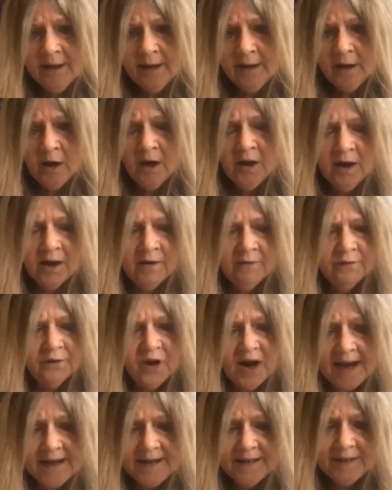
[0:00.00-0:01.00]
a, a
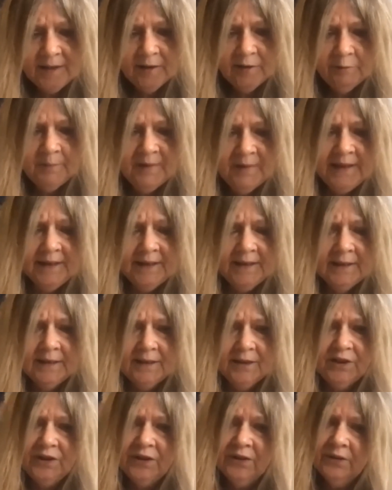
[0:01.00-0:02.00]
variety of
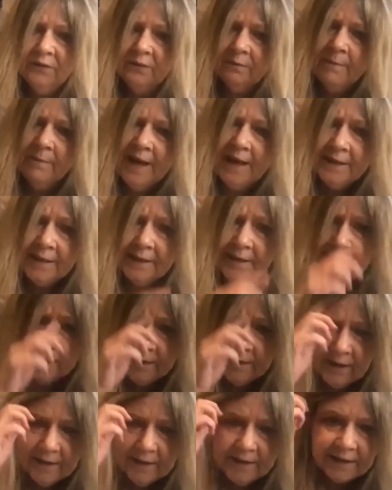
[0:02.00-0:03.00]
means to mend
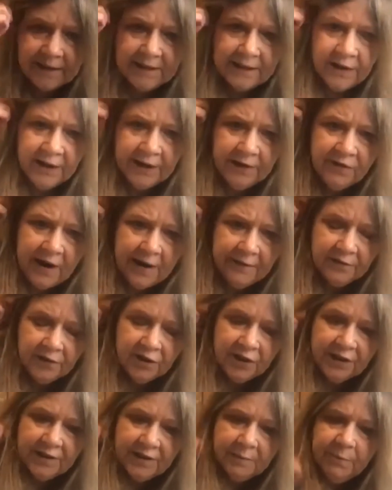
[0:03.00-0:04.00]
sectarian
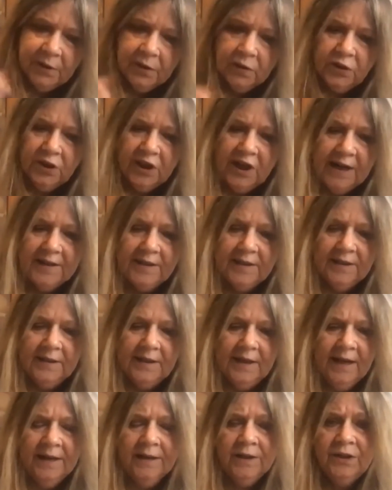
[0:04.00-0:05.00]
ravages, build trust,
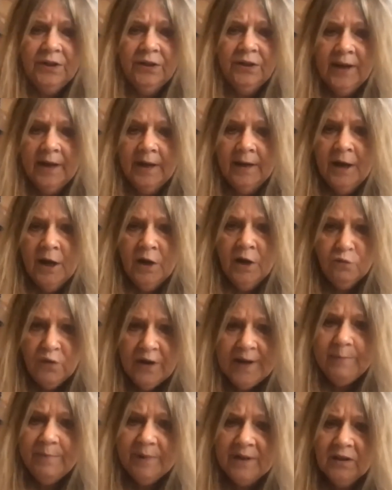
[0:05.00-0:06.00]
and to
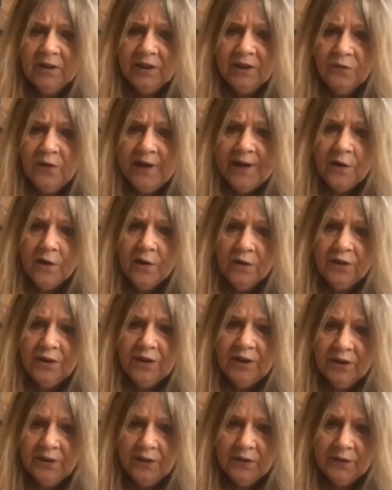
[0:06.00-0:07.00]
rebuild and
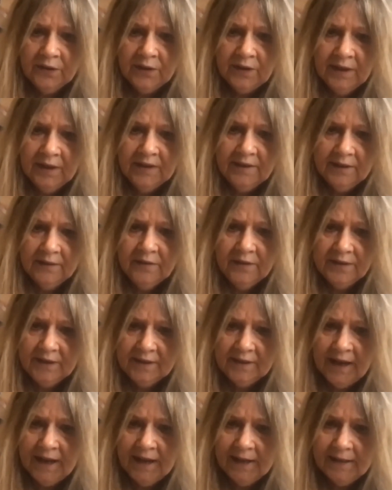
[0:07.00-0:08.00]
reconstitute civil
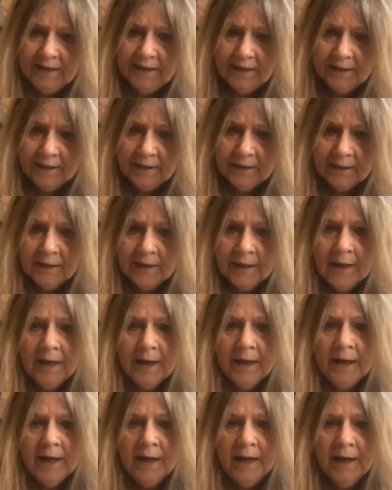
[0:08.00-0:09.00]
society.
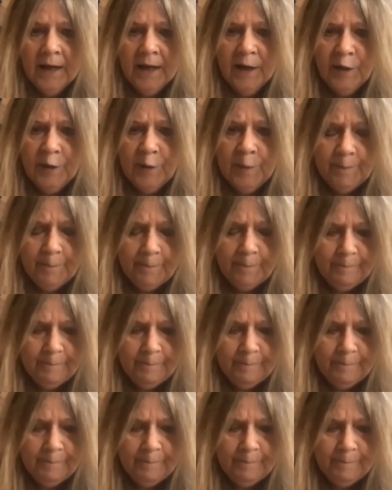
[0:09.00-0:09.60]
Um,